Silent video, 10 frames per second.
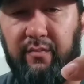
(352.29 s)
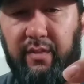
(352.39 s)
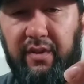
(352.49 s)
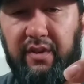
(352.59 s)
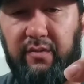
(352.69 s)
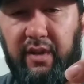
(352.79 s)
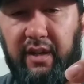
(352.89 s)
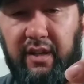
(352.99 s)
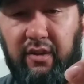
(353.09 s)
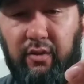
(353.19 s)
But this one I
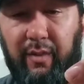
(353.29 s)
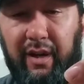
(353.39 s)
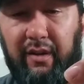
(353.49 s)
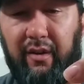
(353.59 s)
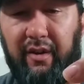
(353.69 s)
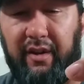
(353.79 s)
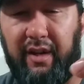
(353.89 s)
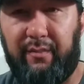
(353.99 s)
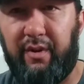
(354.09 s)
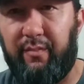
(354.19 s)
can glue back on, and
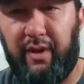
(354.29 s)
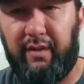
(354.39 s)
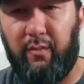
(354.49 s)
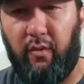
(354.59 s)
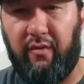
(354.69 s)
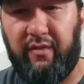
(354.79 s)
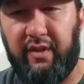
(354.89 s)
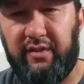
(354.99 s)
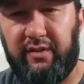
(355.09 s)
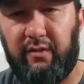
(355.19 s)
I'm going to make more of
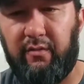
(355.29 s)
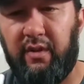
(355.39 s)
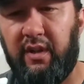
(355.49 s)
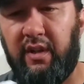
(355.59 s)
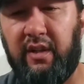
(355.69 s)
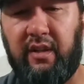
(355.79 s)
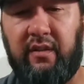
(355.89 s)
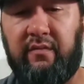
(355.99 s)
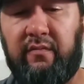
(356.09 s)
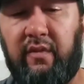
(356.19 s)
these, so
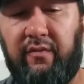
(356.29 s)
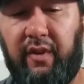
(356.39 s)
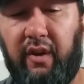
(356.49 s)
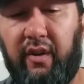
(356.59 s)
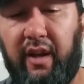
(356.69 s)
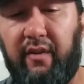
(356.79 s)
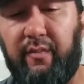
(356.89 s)
I'll figure it out.